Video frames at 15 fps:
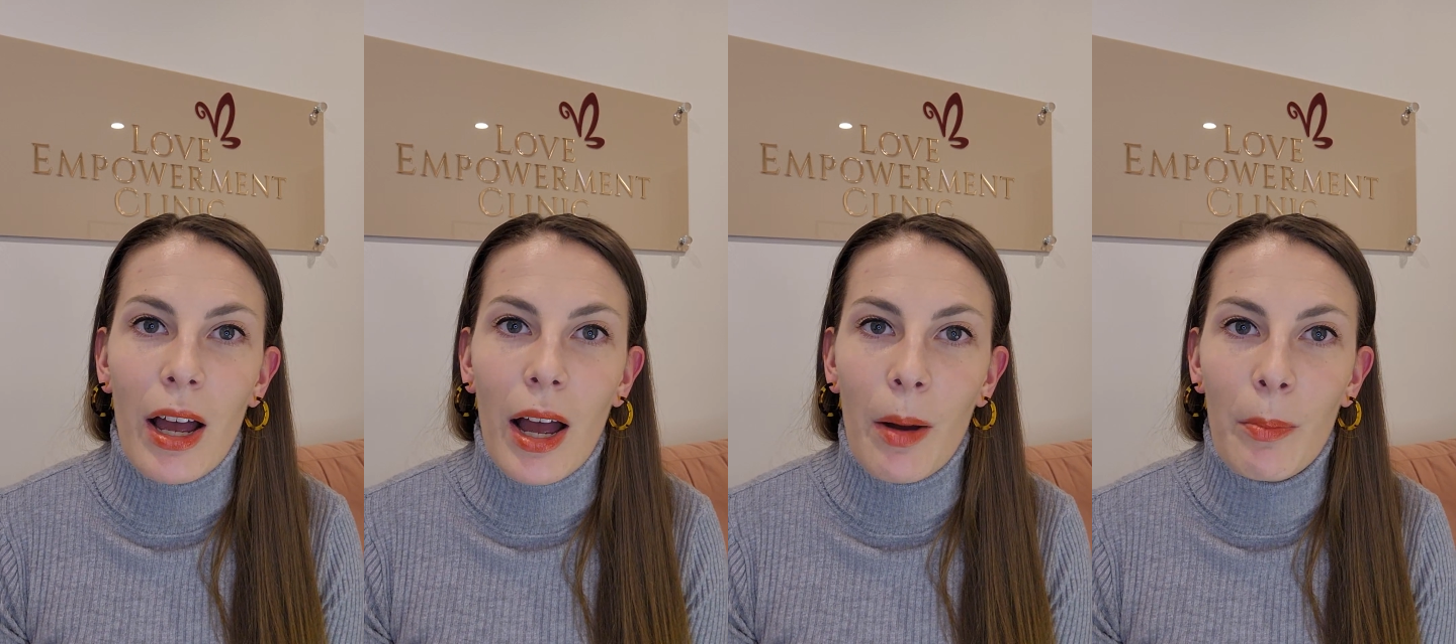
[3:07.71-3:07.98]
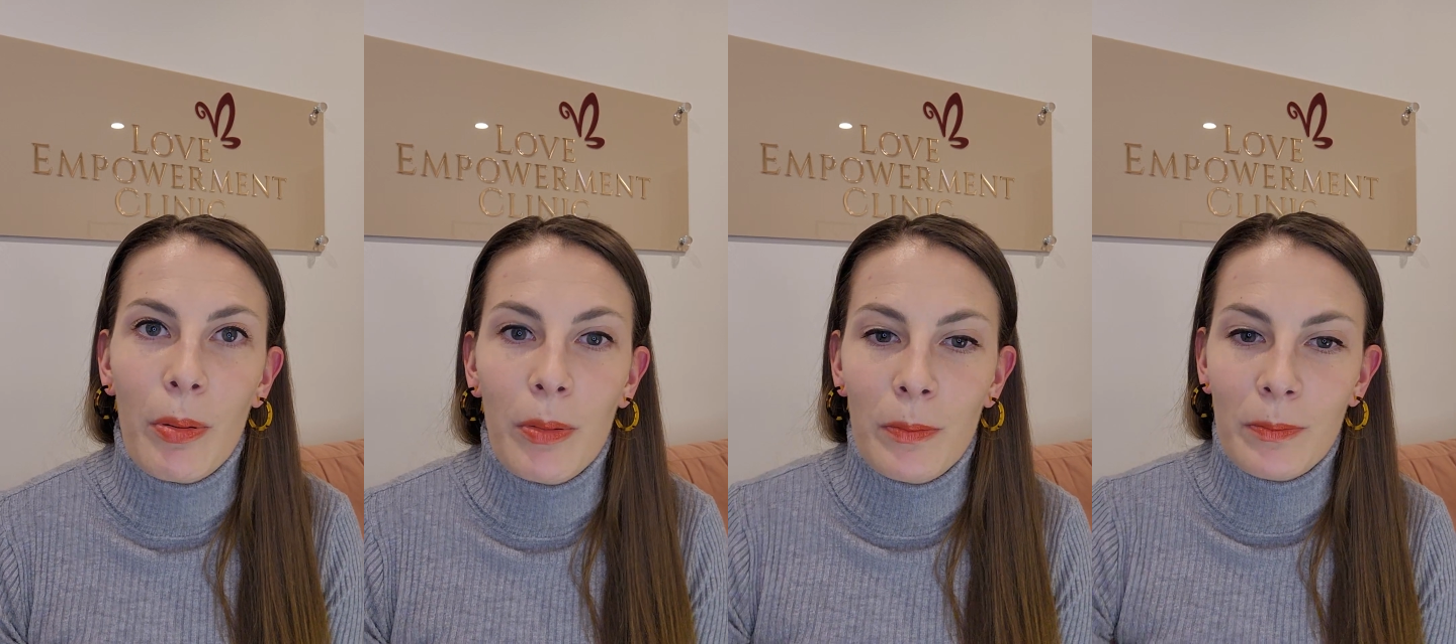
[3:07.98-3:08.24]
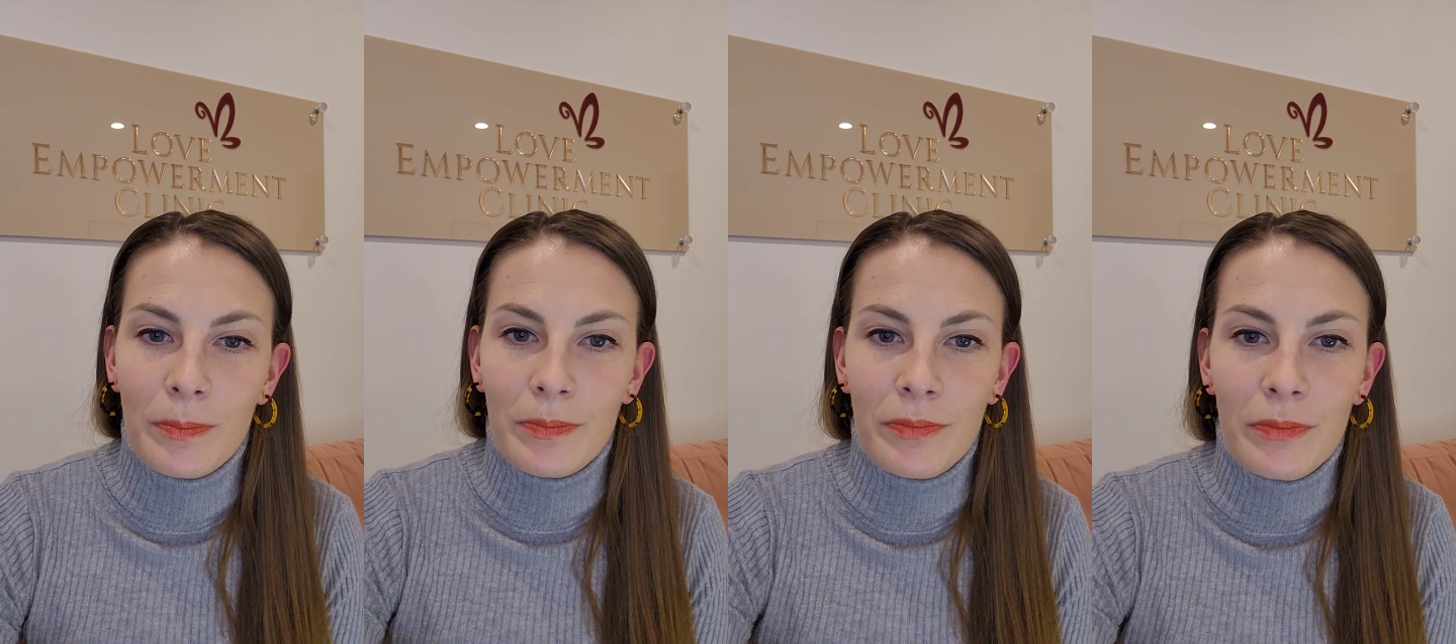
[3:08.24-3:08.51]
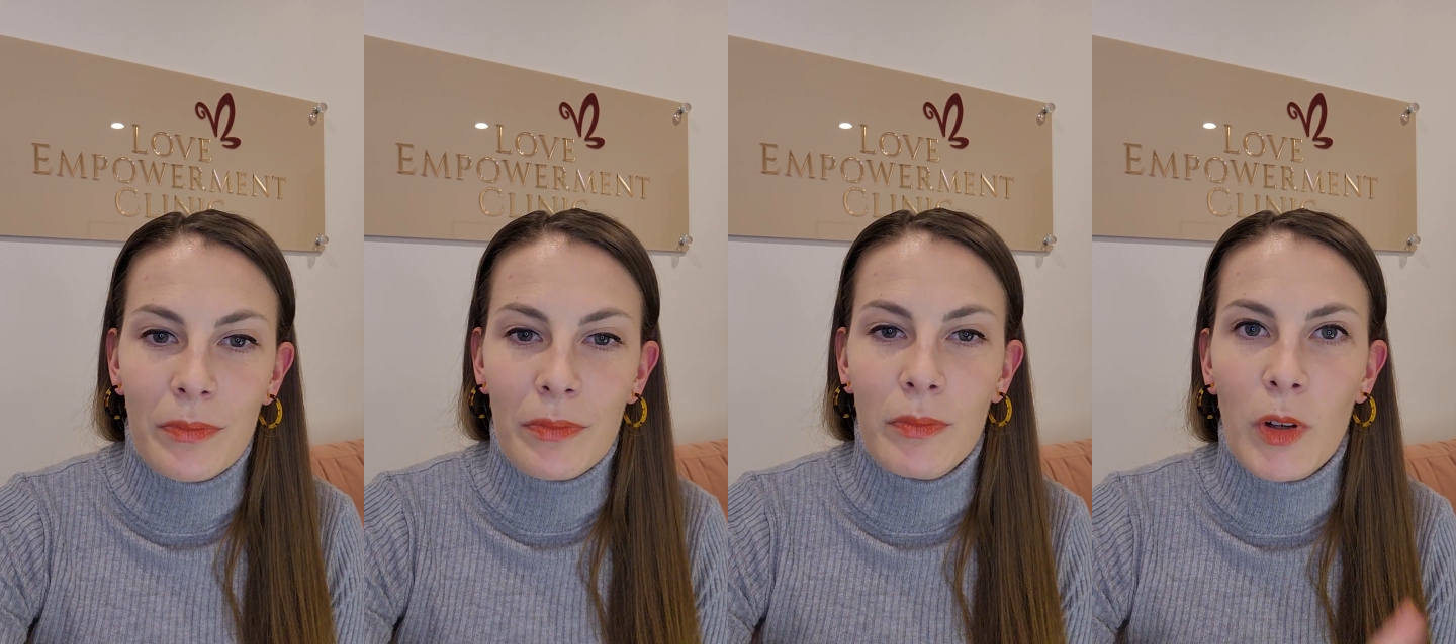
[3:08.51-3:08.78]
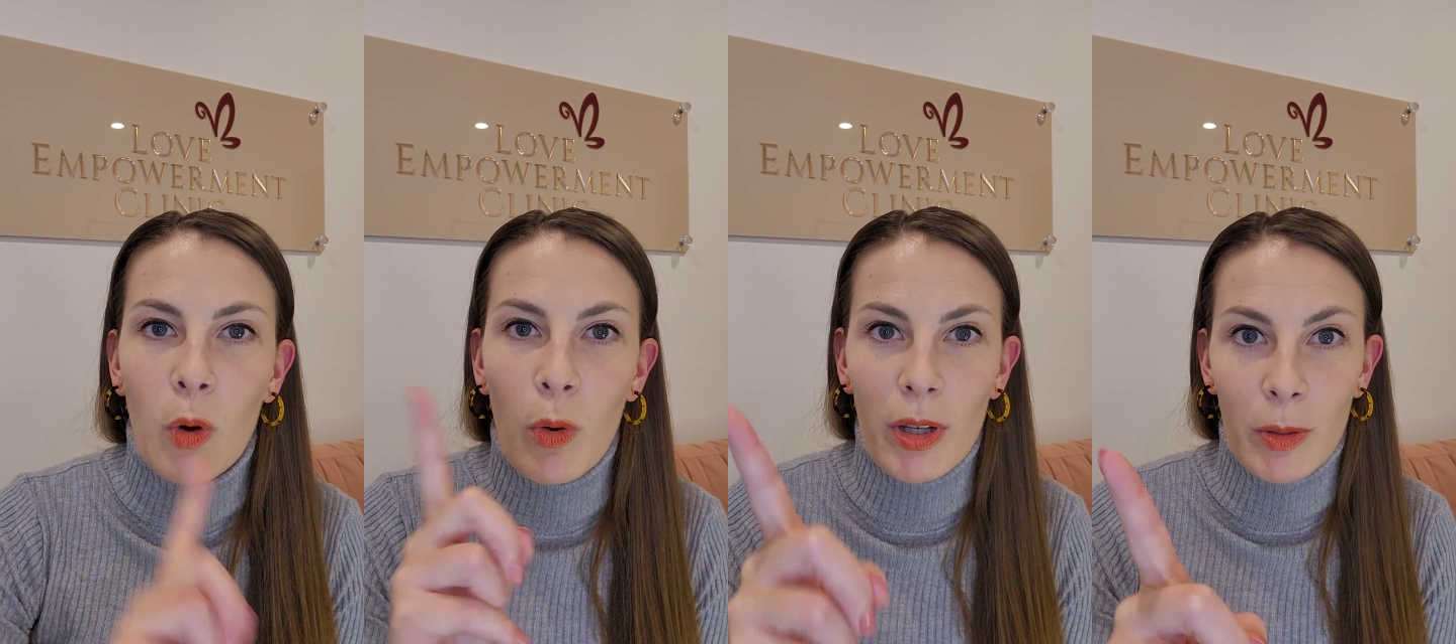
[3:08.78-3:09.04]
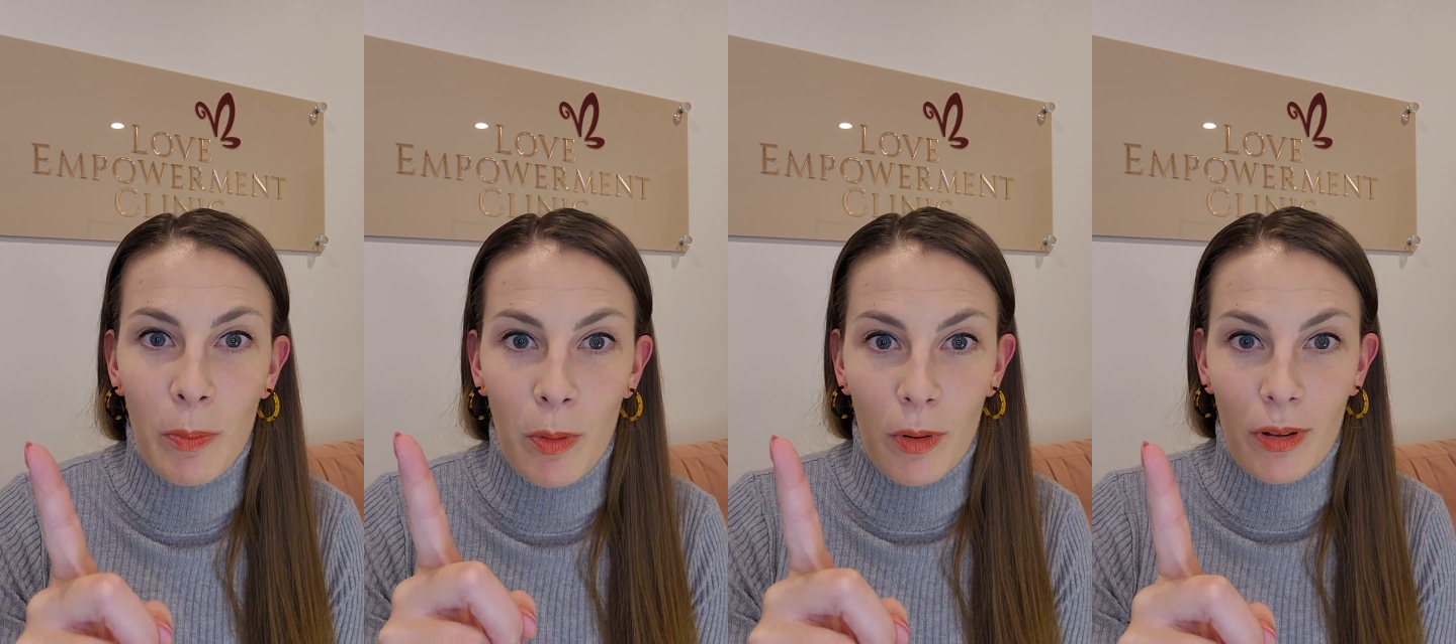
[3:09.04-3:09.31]
app.
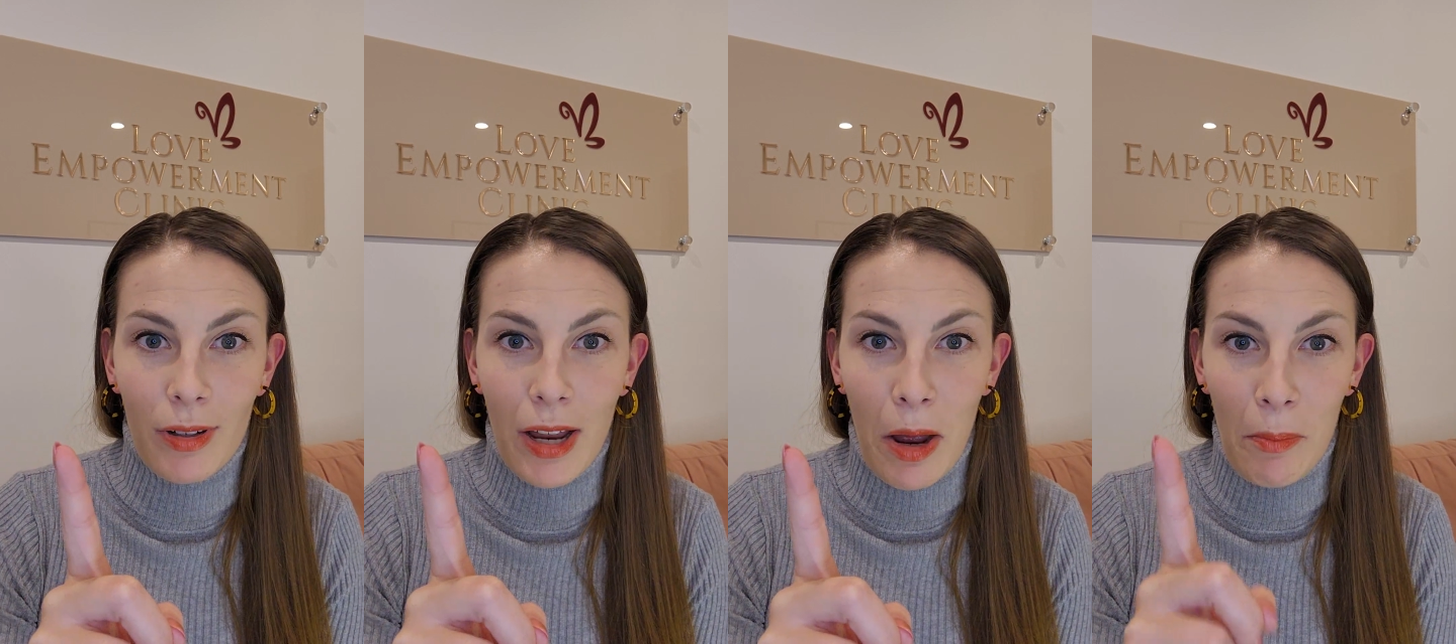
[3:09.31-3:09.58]
Quit porn.